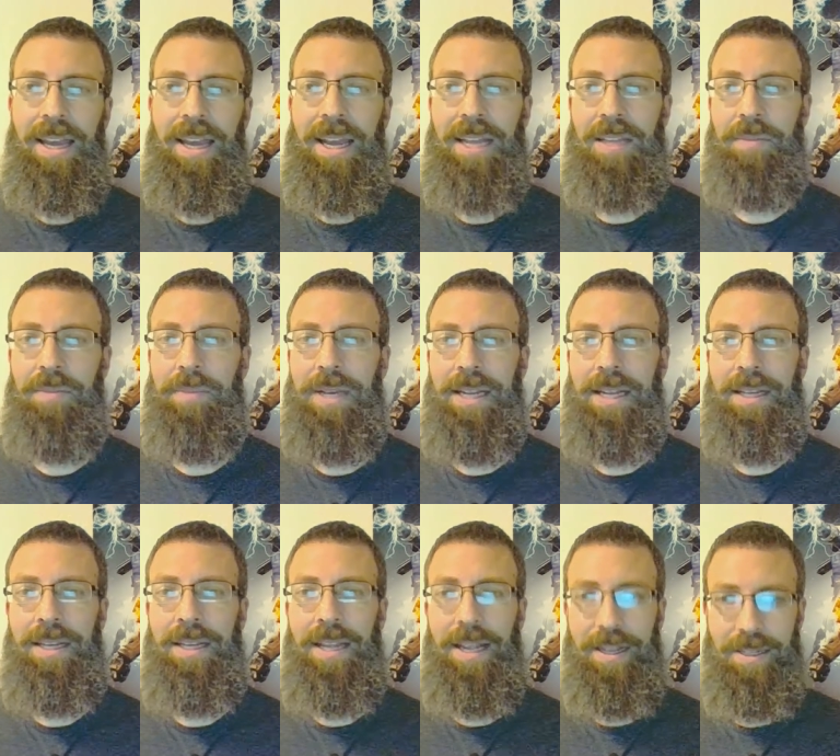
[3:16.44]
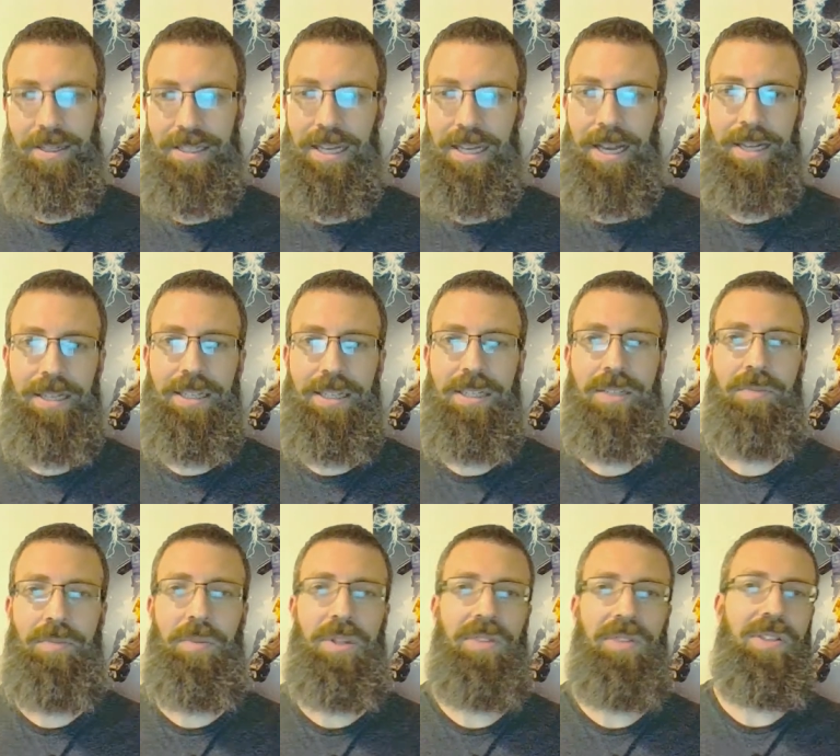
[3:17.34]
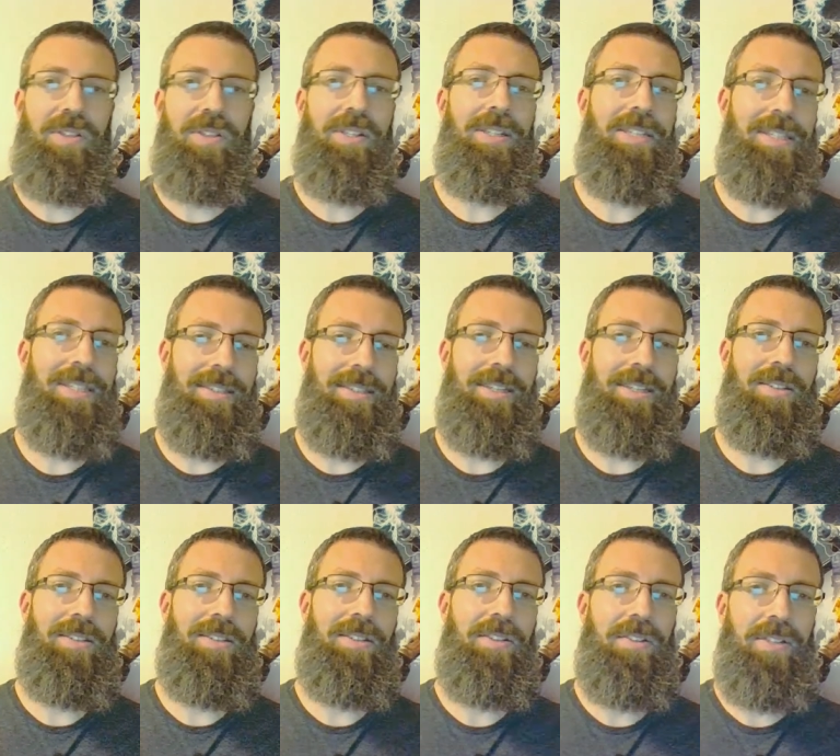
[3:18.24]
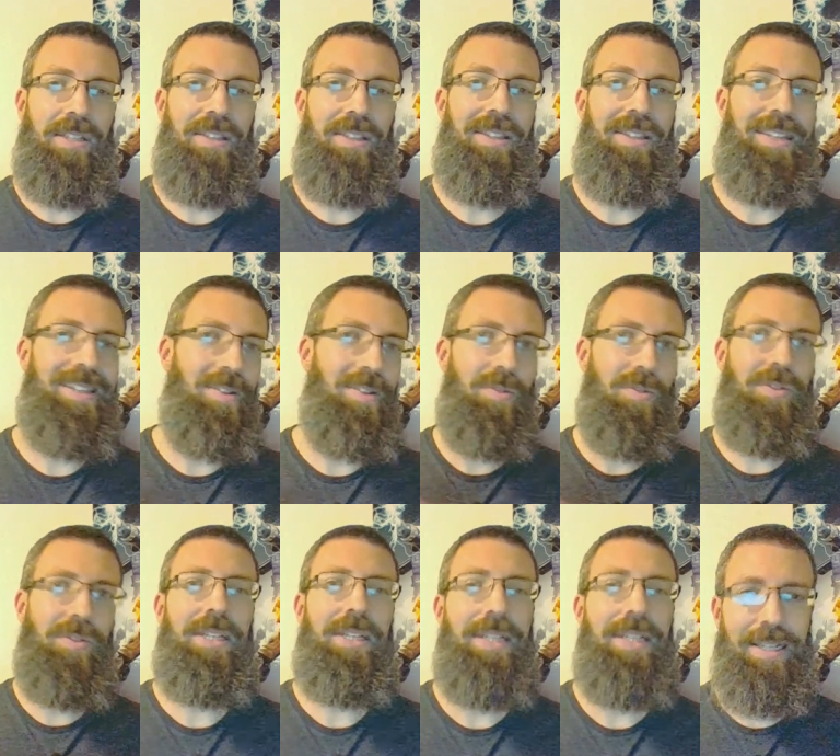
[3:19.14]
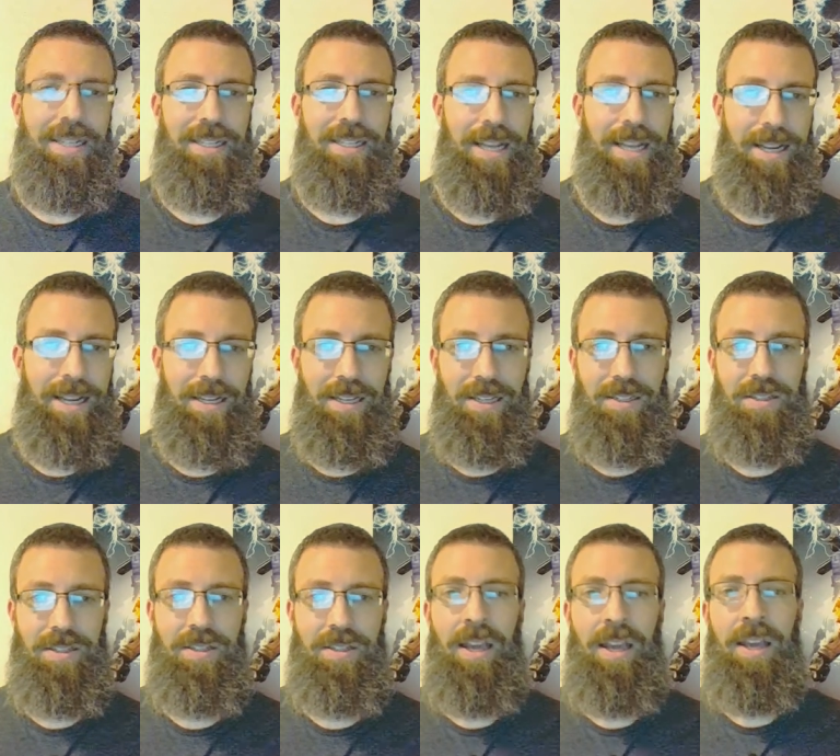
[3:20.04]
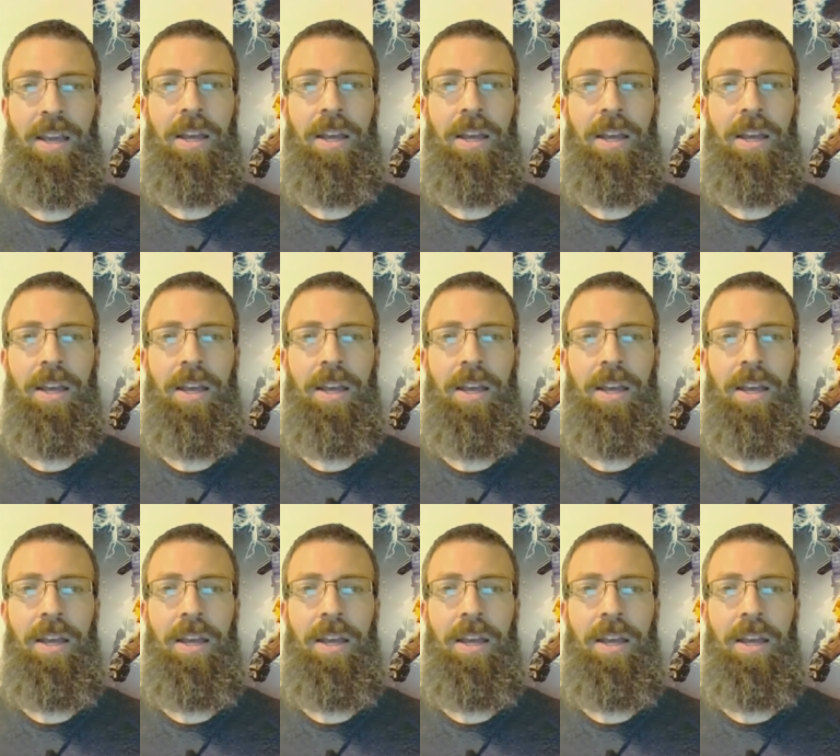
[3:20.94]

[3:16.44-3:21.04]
and the main antagonist, but the villain isn't necessarily the only antagonist.